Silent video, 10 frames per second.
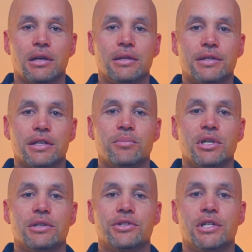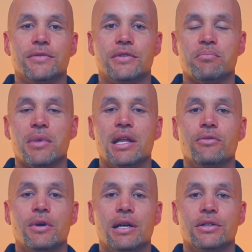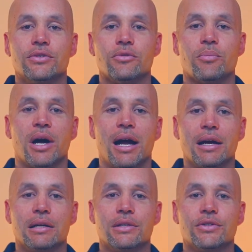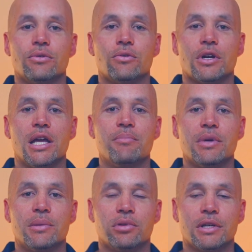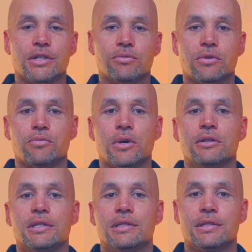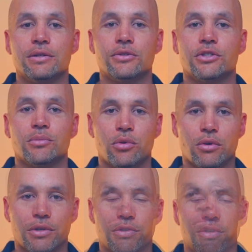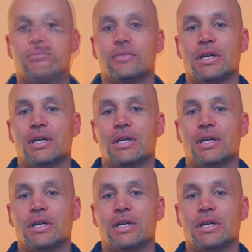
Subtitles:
This can be achieved in many ways through pockets or embed plates with welded steel supports.